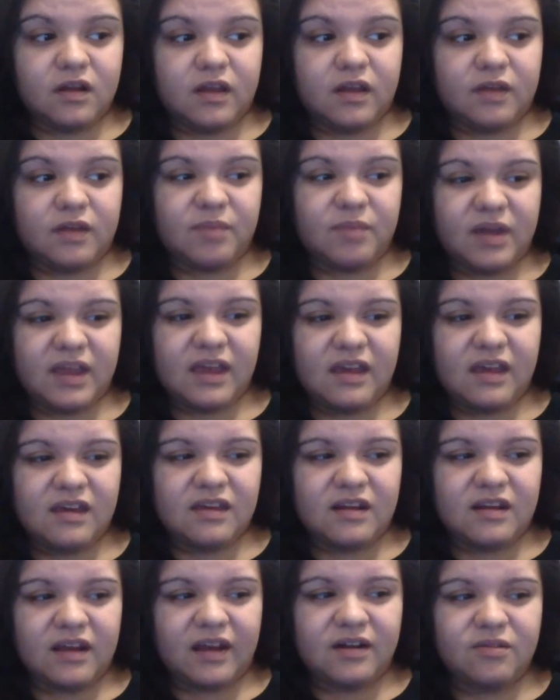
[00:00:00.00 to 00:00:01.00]
In my
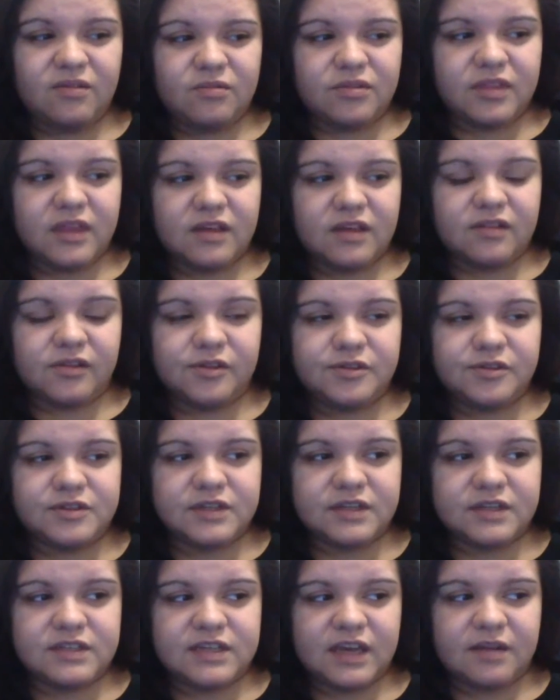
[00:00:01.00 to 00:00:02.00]
head, I don't think
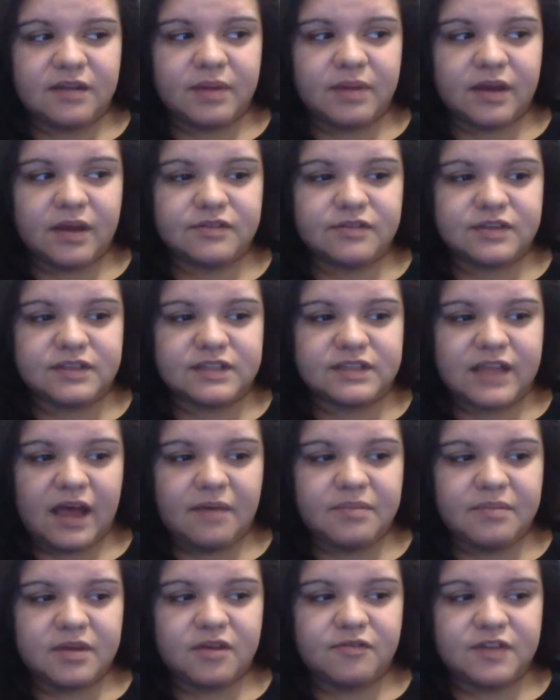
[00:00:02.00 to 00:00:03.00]
losing 10 pounds is
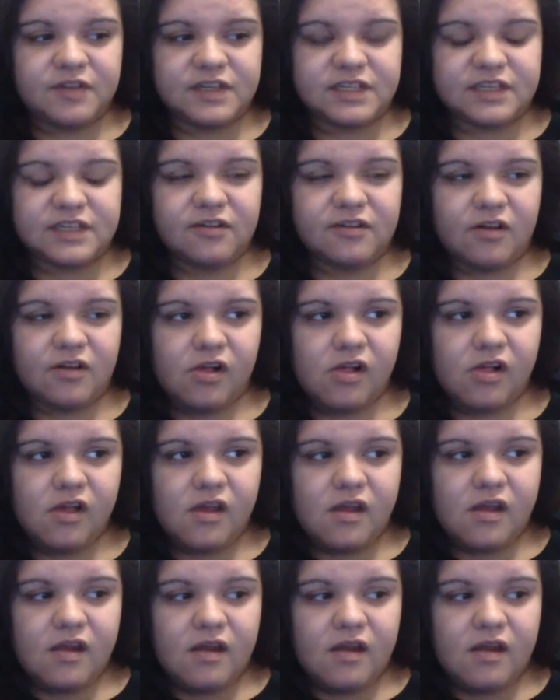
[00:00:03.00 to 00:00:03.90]
that big of a deal.